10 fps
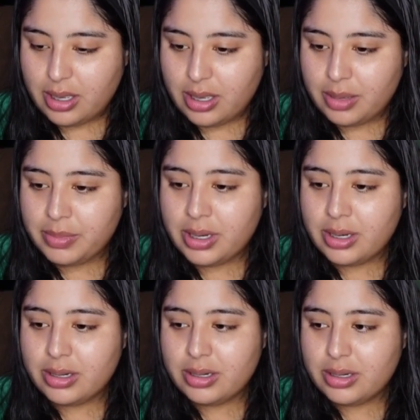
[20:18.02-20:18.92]
I'm
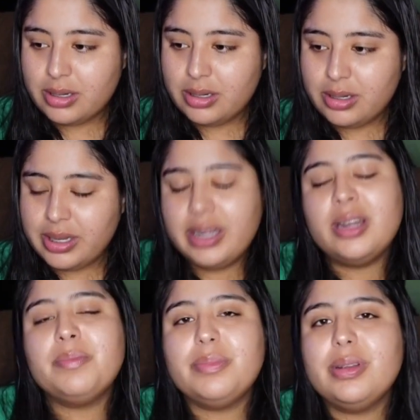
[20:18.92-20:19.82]
gonna get
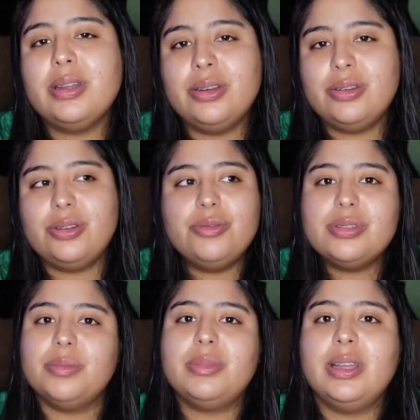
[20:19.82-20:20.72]
up and do
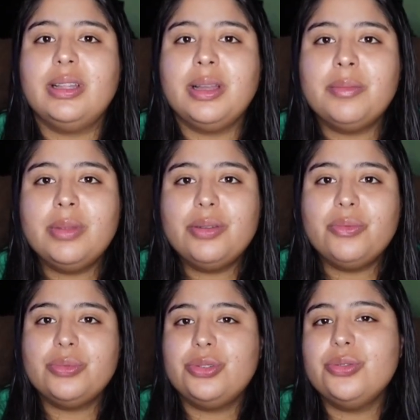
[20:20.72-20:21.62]
something. Like, I'm gonna
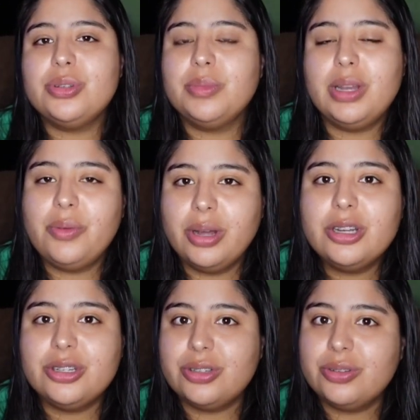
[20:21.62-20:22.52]
do something I wanna
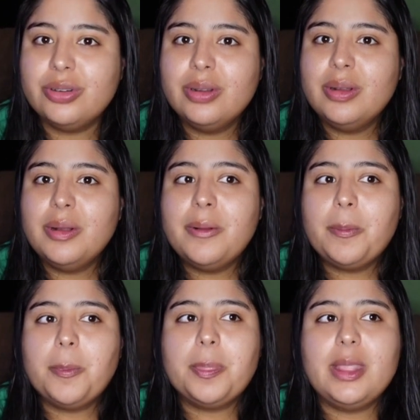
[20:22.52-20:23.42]
do.
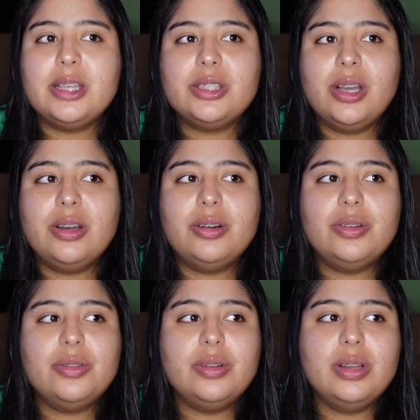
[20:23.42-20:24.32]

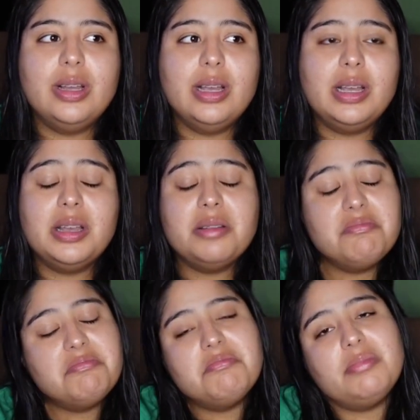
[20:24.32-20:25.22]
So
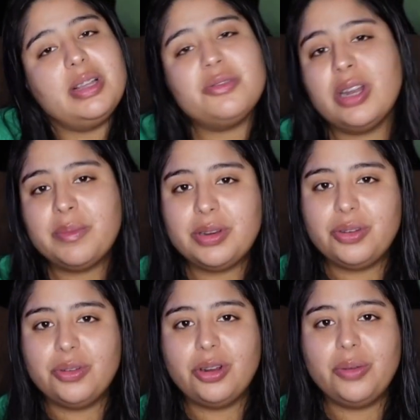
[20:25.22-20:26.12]
that's what I've been
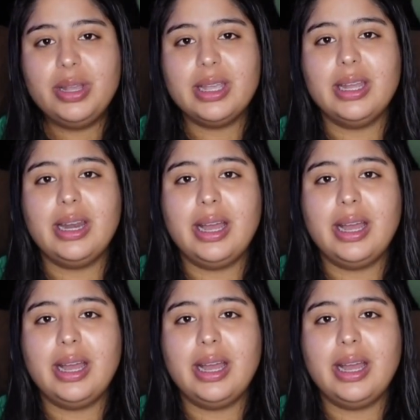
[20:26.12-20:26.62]
doing all weekend.